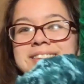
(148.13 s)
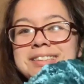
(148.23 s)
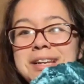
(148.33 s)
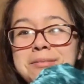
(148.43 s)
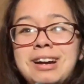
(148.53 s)
the
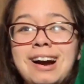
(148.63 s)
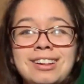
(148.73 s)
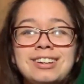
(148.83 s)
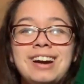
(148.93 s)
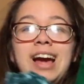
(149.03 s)
same
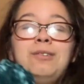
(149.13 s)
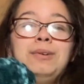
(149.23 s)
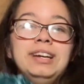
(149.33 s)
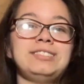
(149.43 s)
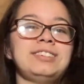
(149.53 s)
color. I
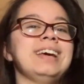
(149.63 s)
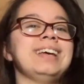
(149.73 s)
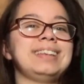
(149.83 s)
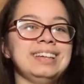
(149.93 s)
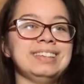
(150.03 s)
wish
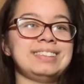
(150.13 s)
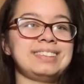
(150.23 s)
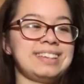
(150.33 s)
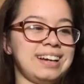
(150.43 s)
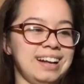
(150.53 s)
this
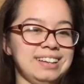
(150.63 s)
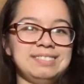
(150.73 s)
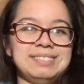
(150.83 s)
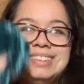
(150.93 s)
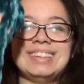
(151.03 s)
color
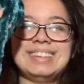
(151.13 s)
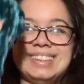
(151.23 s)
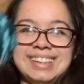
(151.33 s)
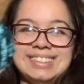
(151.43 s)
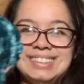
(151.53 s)
was in this